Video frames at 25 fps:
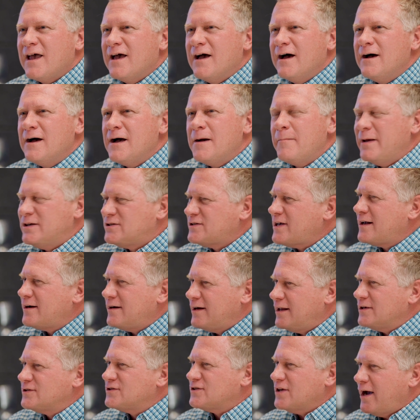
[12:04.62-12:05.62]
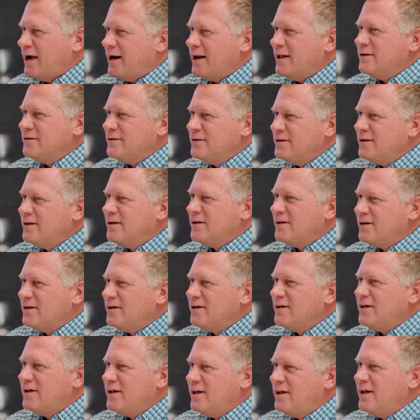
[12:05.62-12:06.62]
It sounded exciting.
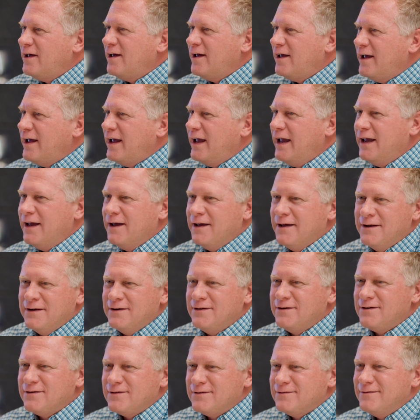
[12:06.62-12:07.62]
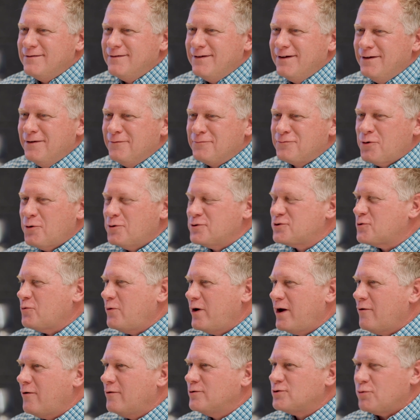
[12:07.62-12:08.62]
And of course, the
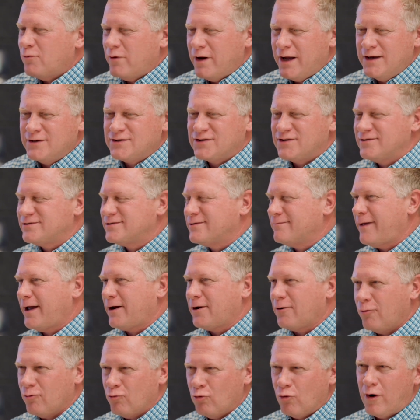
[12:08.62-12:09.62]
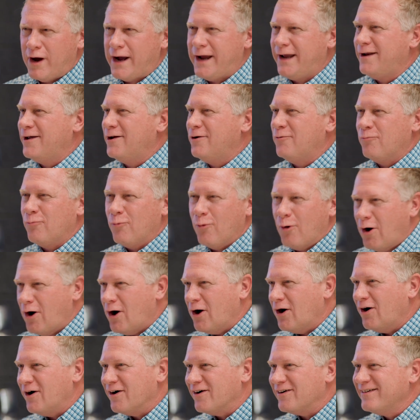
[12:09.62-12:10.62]
way I was raised, there's like a right and
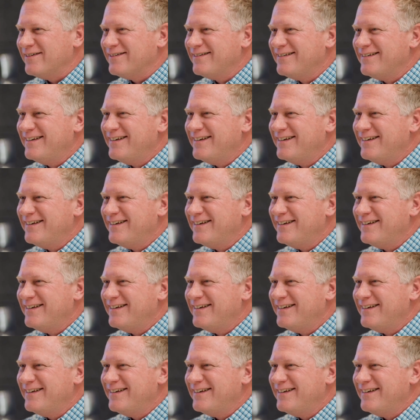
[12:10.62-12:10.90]
wrong.